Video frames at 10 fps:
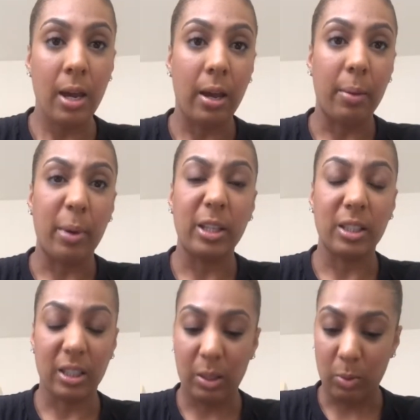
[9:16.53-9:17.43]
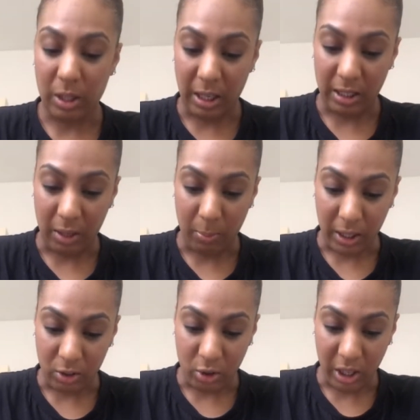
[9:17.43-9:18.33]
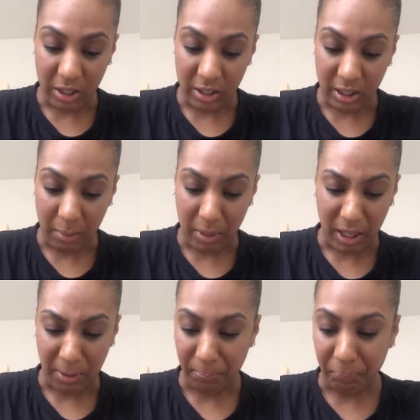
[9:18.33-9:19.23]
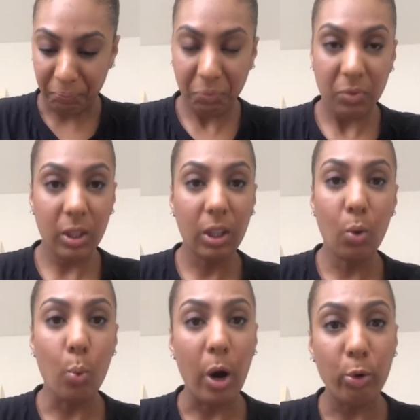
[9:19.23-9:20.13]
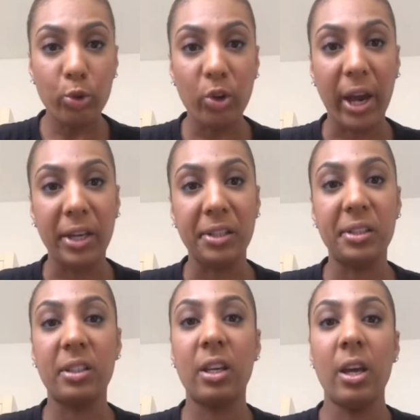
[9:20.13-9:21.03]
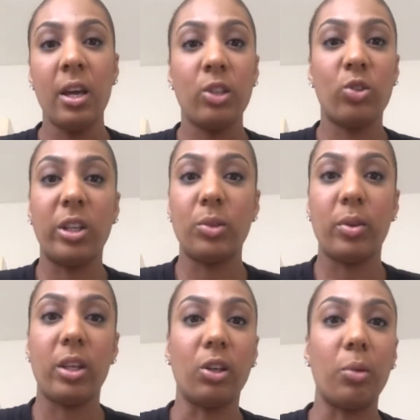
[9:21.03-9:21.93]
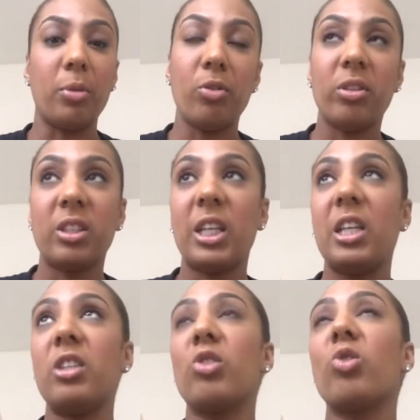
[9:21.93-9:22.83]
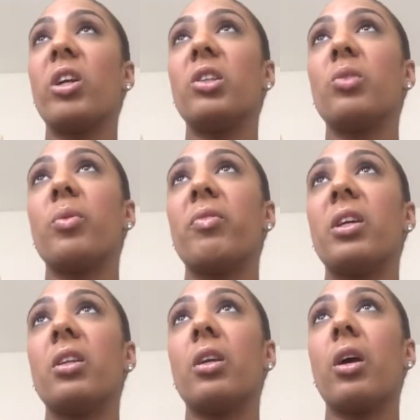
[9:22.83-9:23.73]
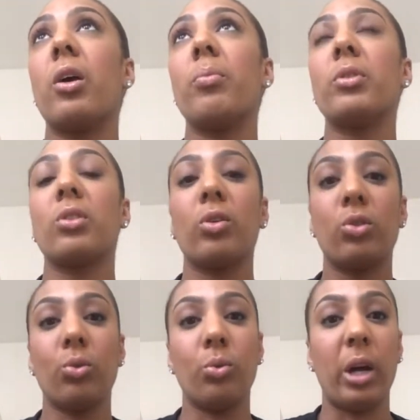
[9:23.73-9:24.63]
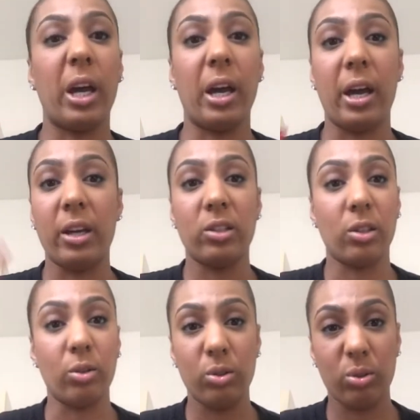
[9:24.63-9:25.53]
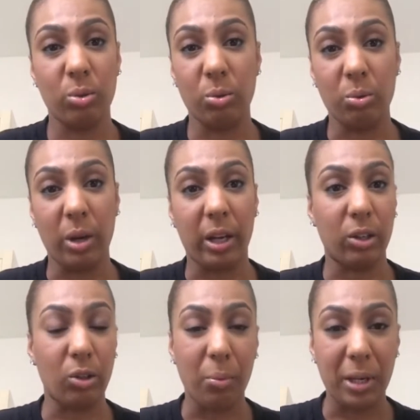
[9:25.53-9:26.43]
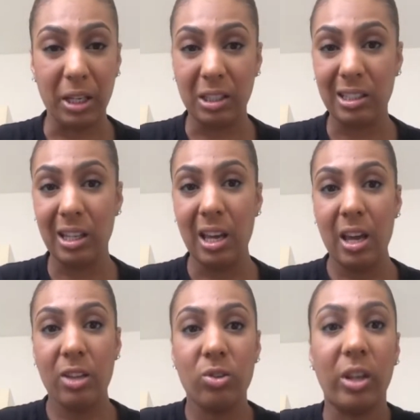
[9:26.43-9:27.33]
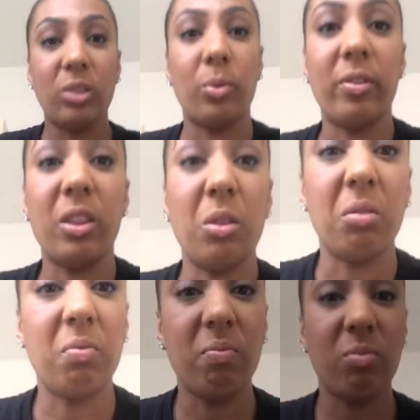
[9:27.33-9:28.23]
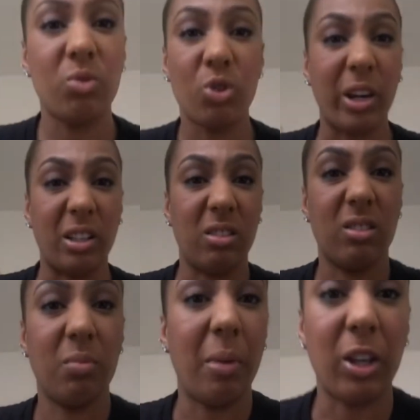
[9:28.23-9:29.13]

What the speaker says: Basically, when they say mega trends, they mean world trends, trends within communities, trends within social economics, trends within mega